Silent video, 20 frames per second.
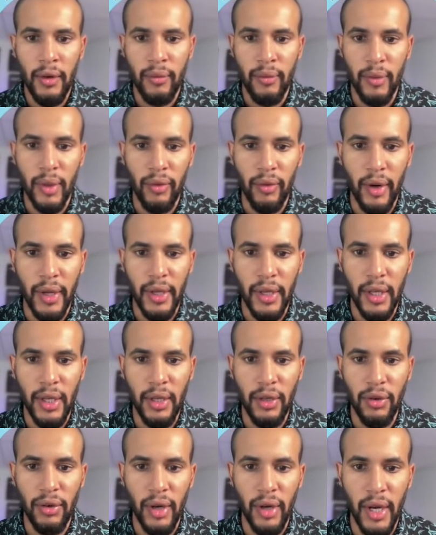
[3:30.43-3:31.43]
But right
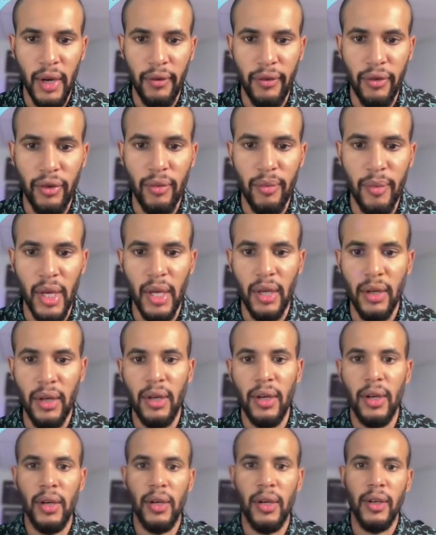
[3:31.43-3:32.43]
here you have your
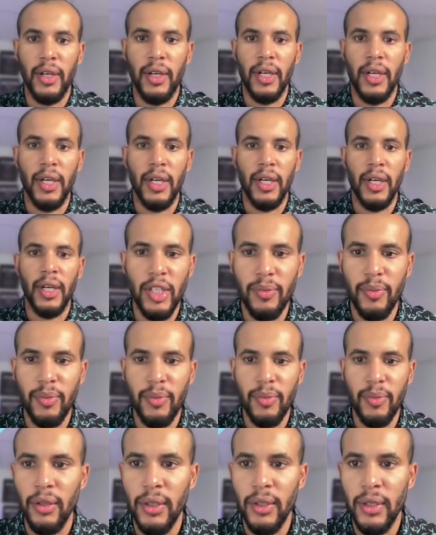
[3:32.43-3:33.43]
main
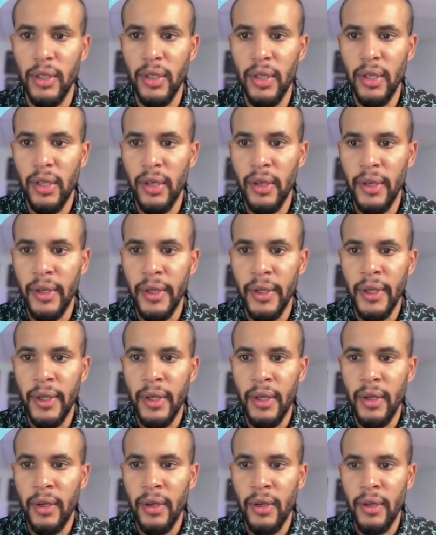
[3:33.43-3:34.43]
hospital.
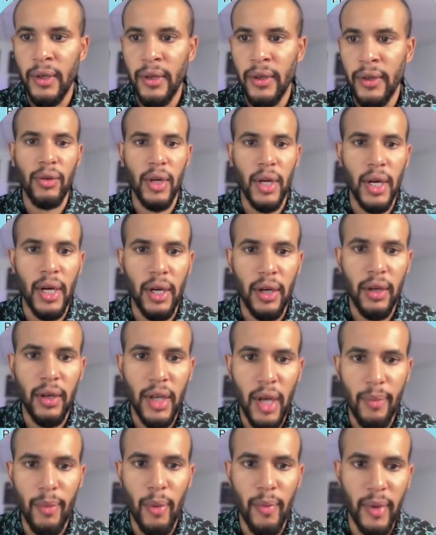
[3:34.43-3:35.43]
You're a
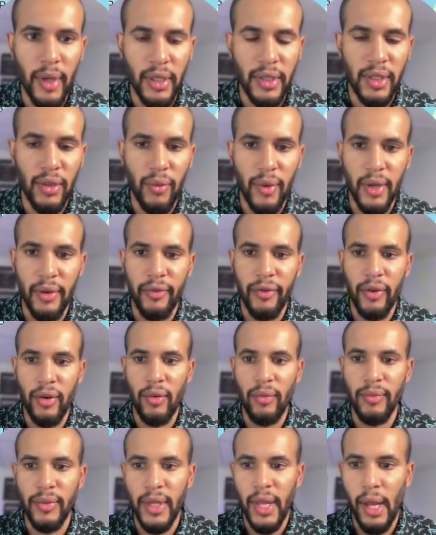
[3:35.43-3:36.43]
couple minutes away
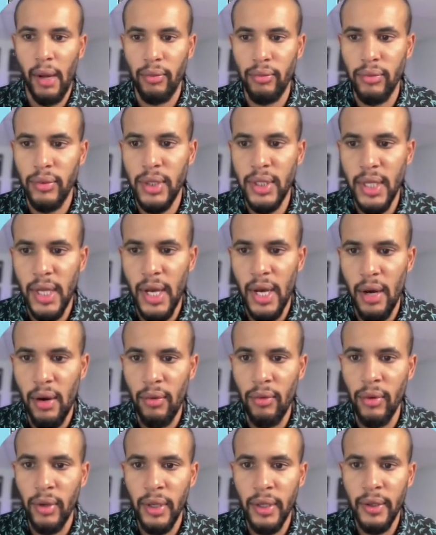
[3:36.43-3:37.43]
from
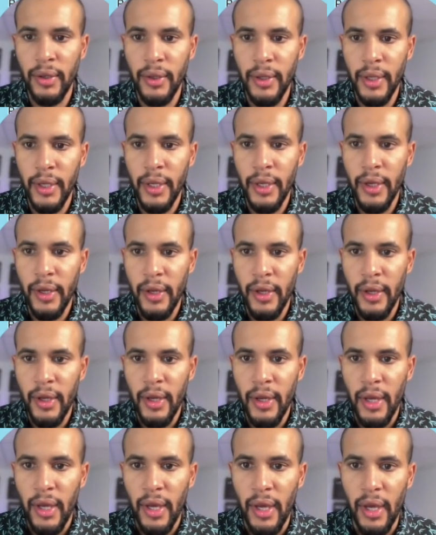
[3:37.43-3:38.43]
downtown,
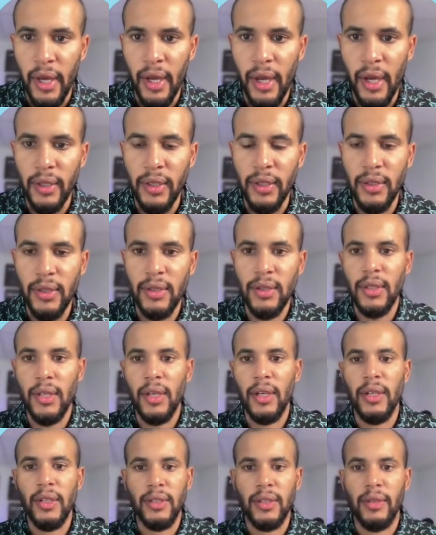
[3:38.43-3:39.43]
and this is
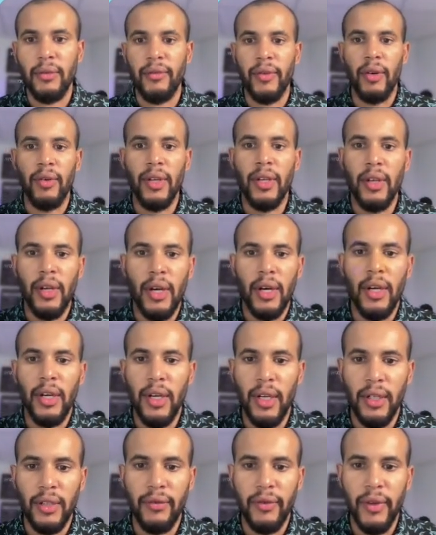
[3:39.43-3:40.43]
it's a very like
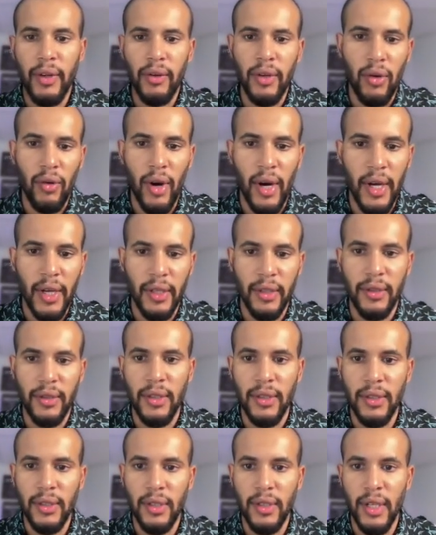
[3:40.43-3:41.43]
a very quiet,
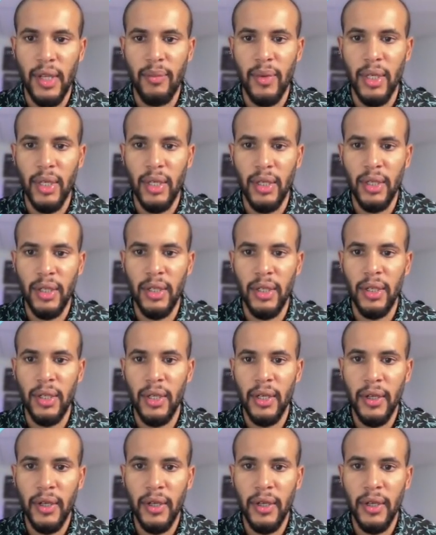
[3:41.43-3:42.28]
decent neighborhood.